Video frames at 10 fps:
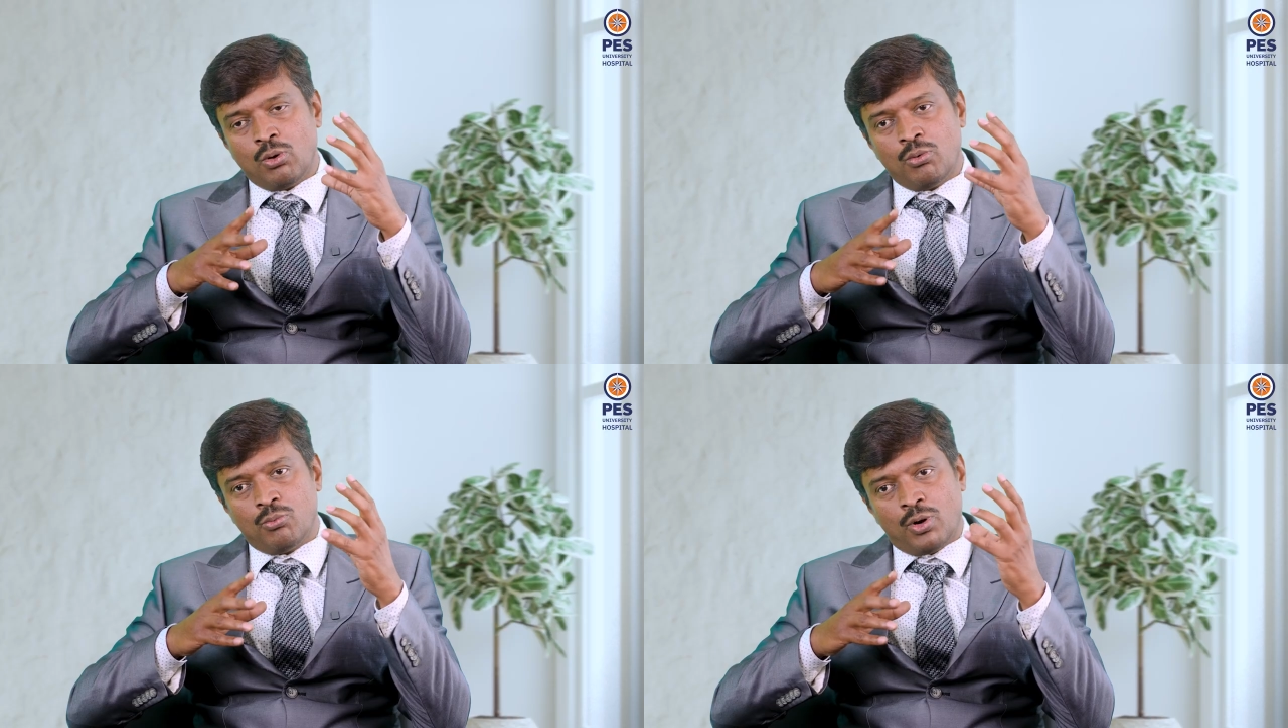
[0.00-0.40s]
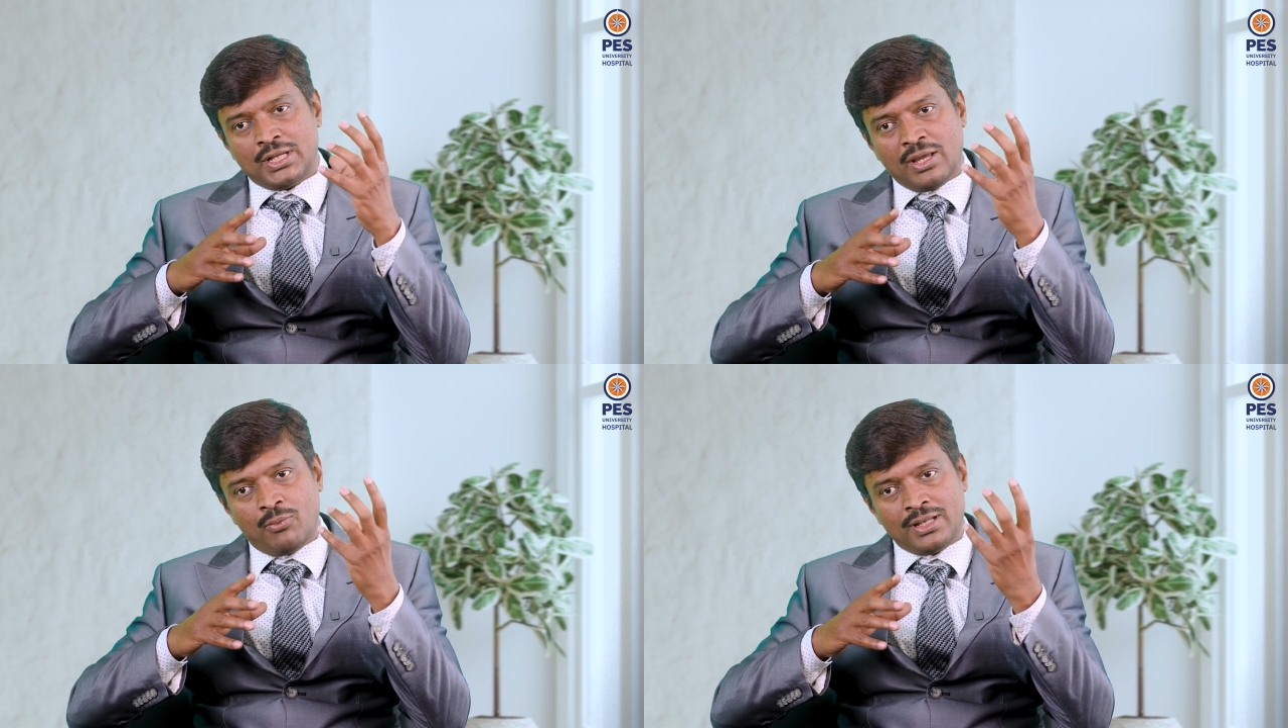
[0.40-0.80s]

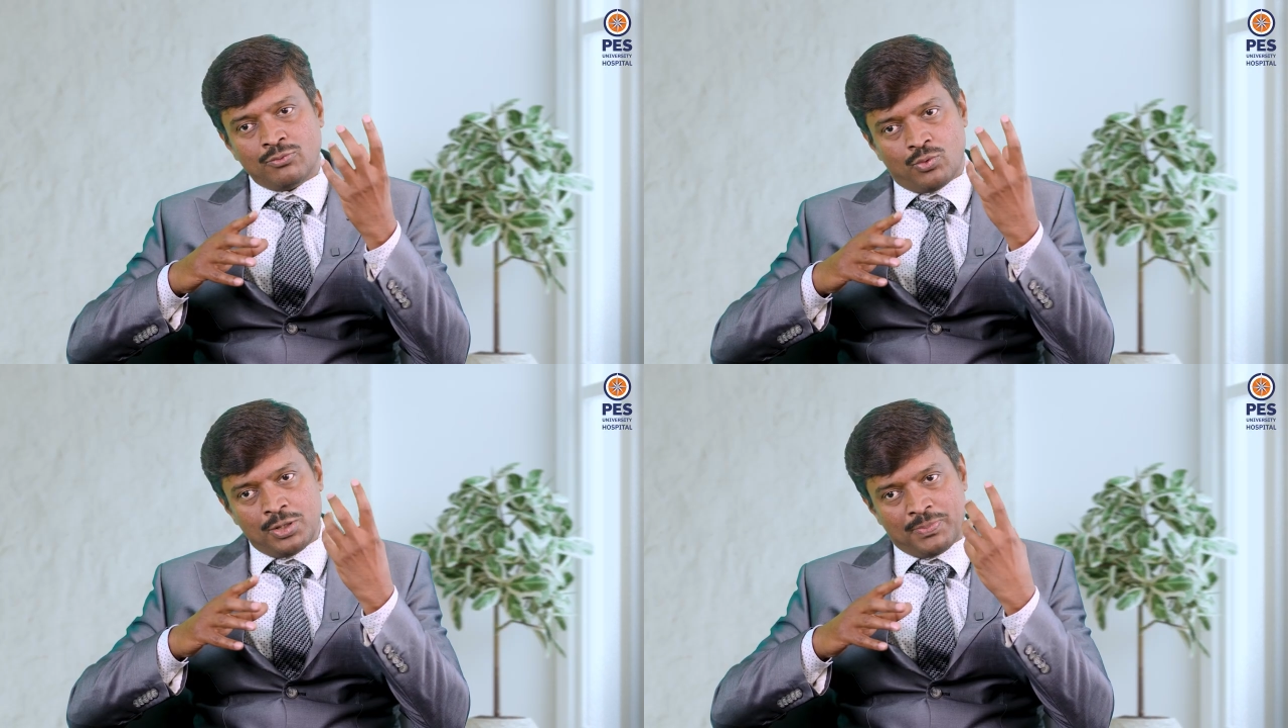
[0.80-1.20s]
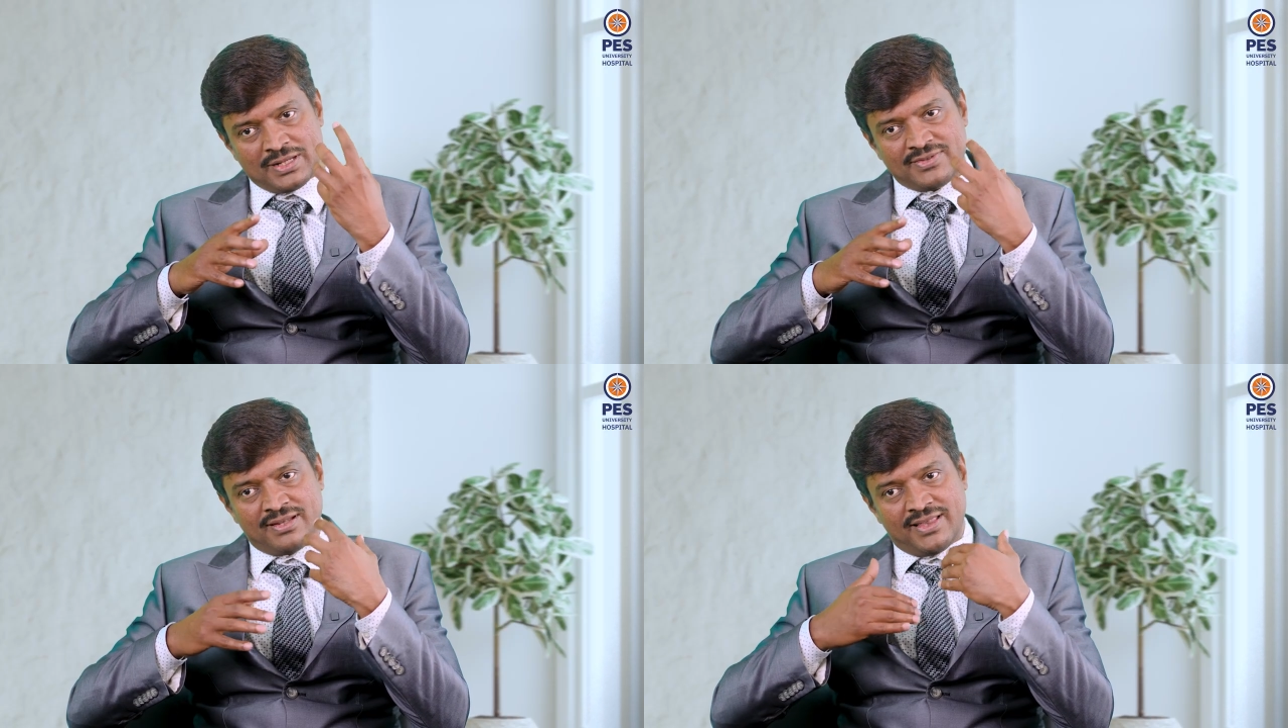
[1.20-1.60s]
whatever one
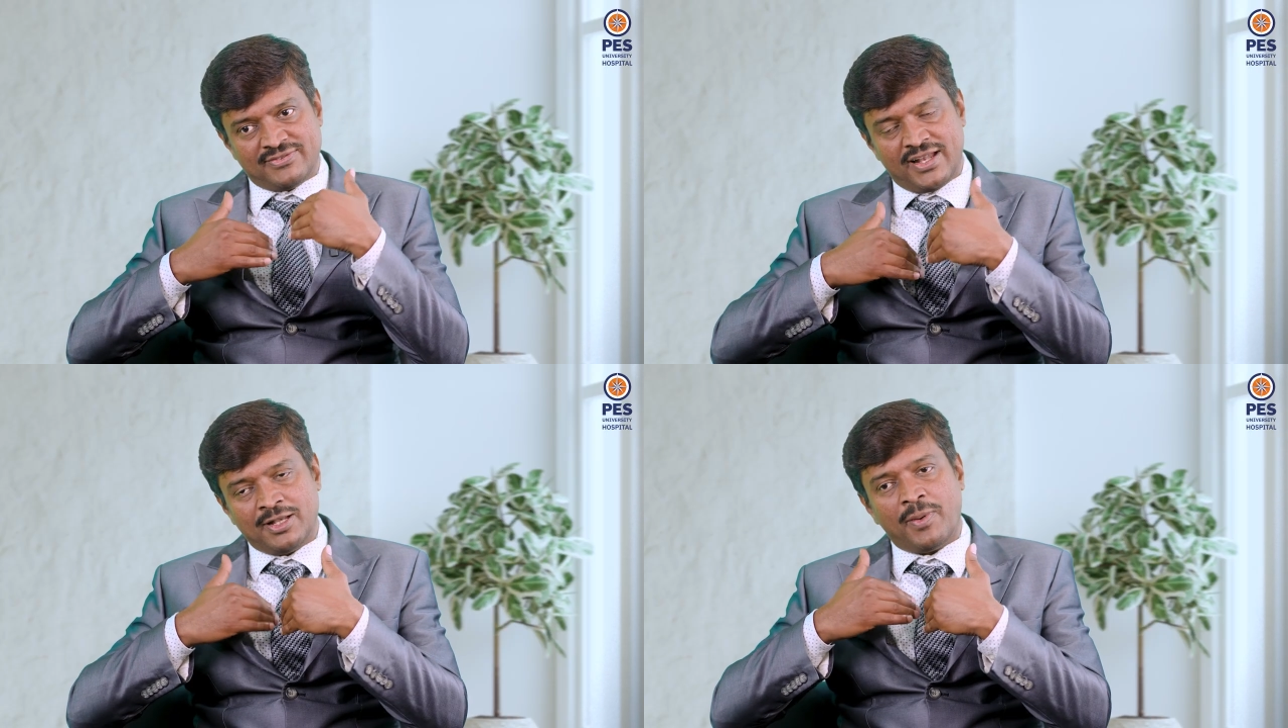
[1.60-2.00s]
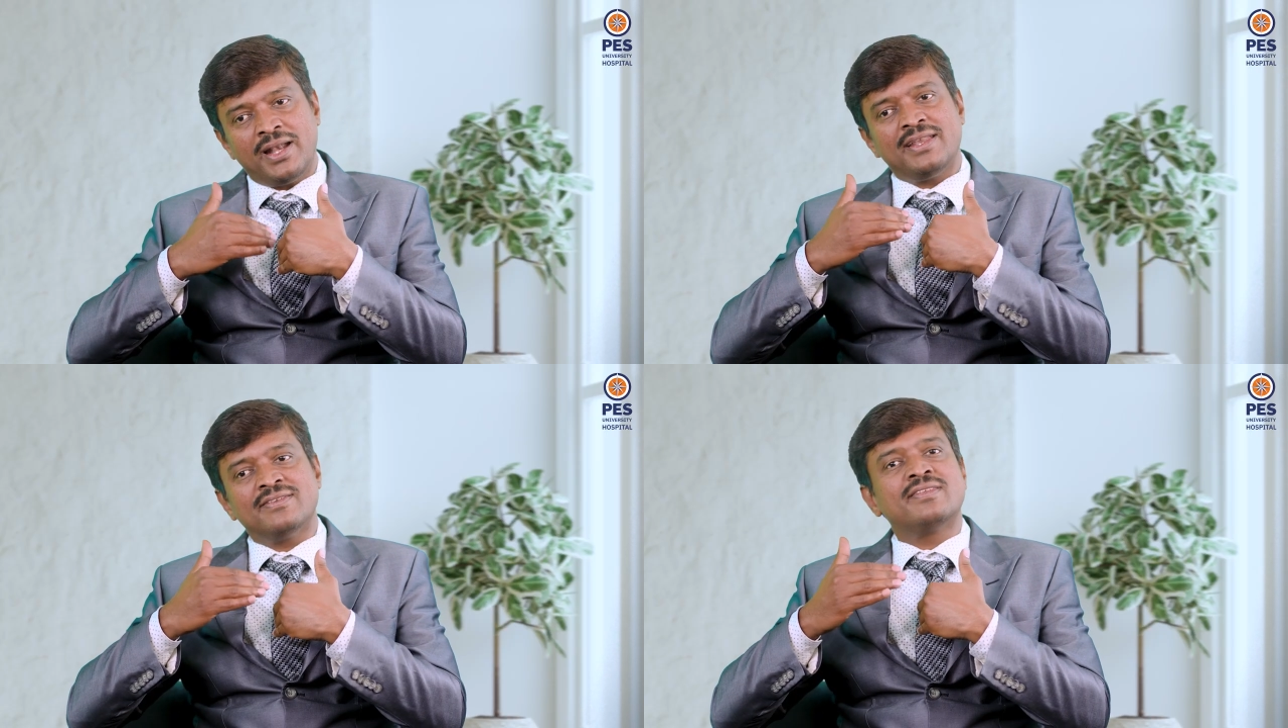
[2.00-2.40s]
person, the set
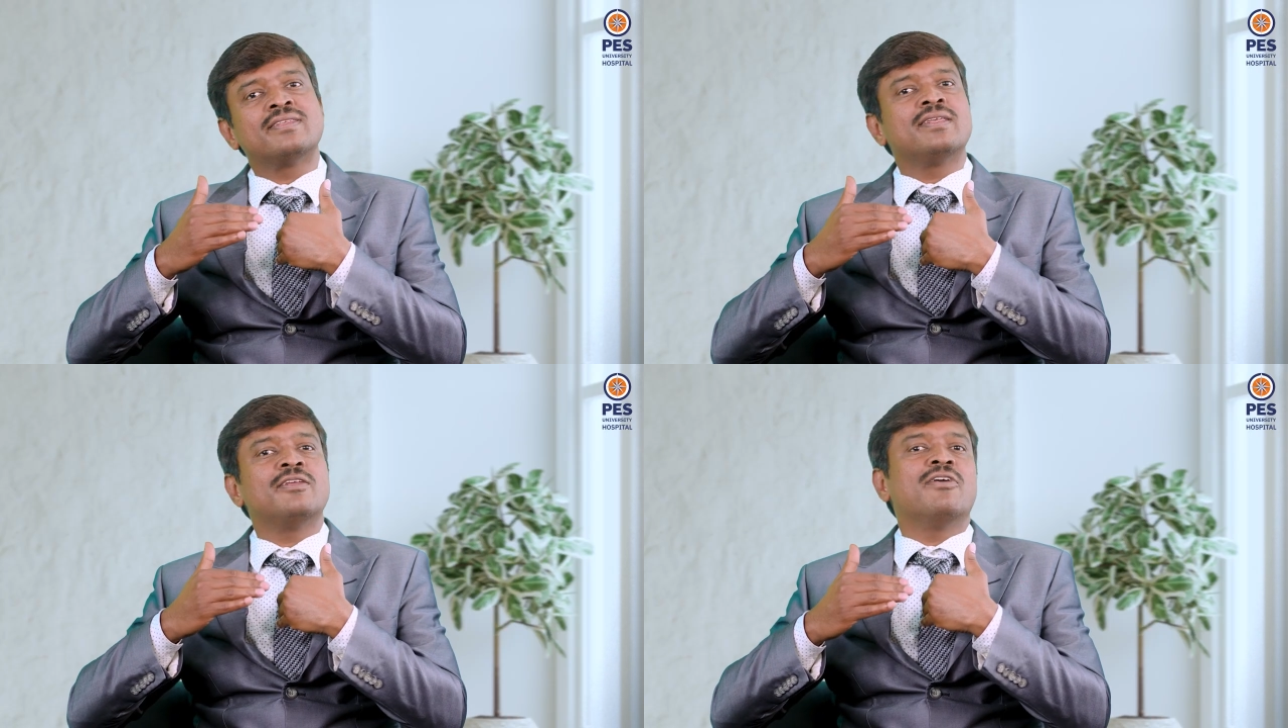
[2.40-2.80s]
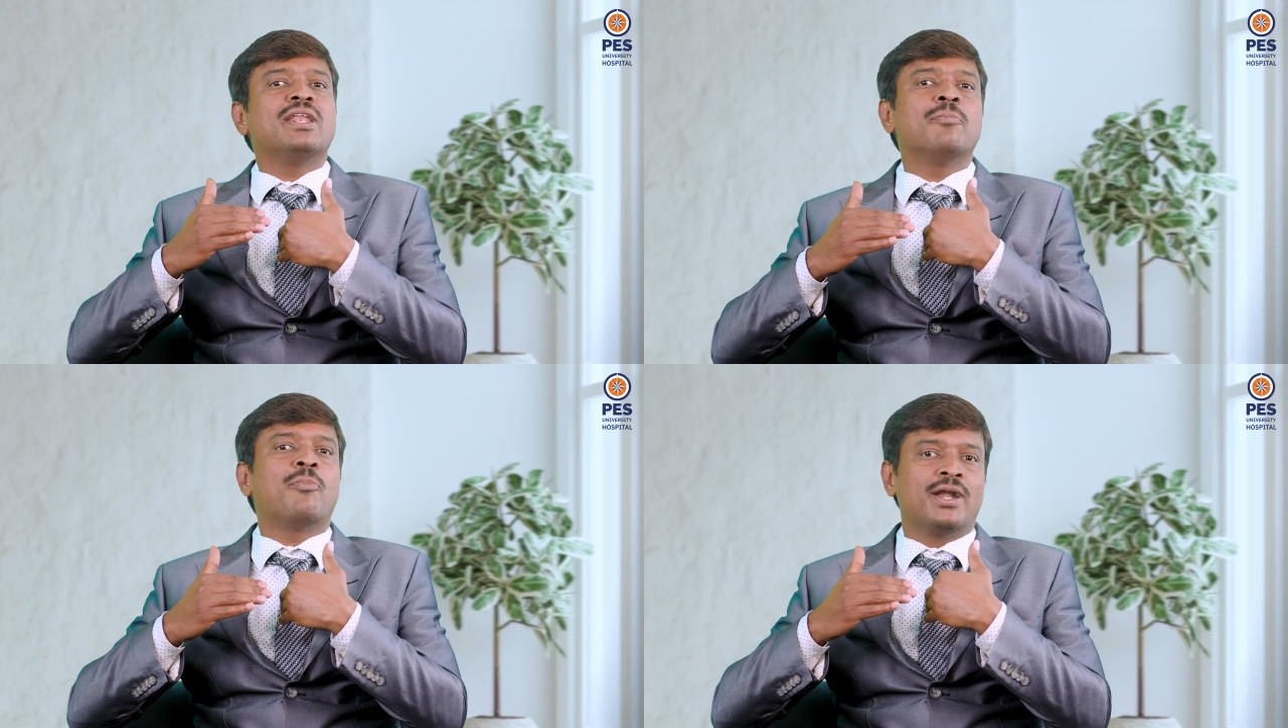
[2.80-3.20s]
point is
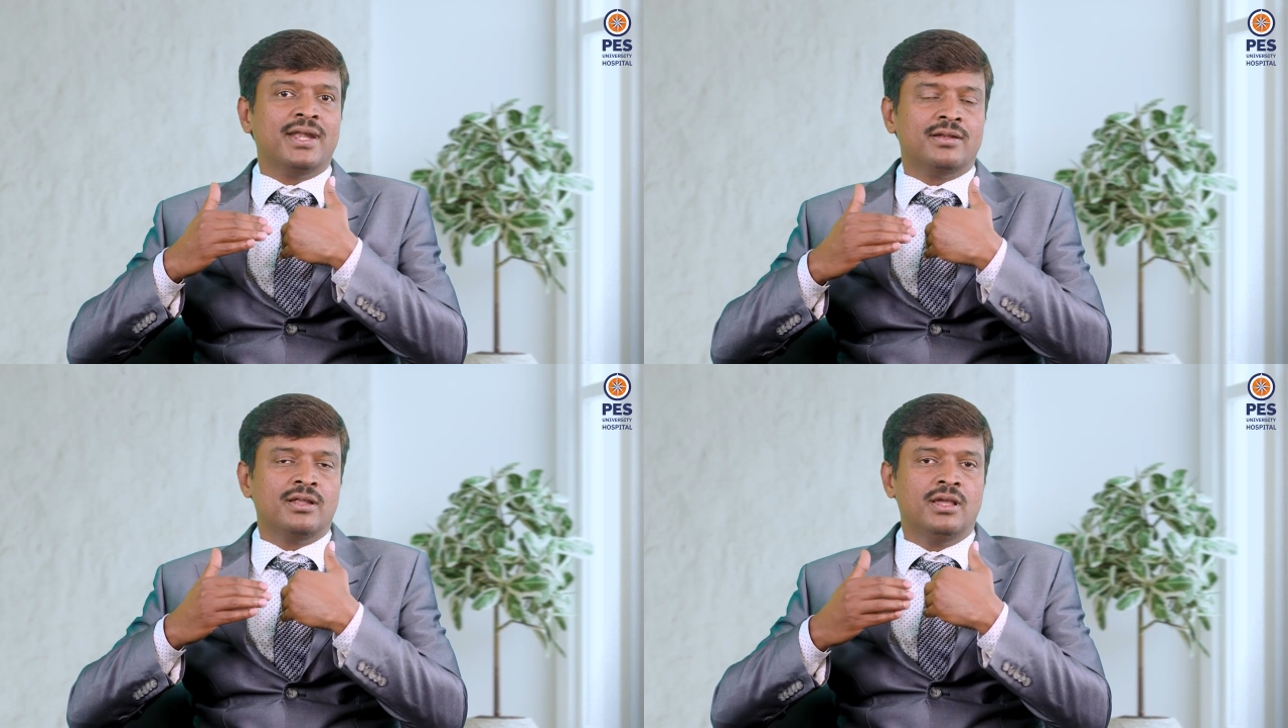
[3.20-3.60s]
very important.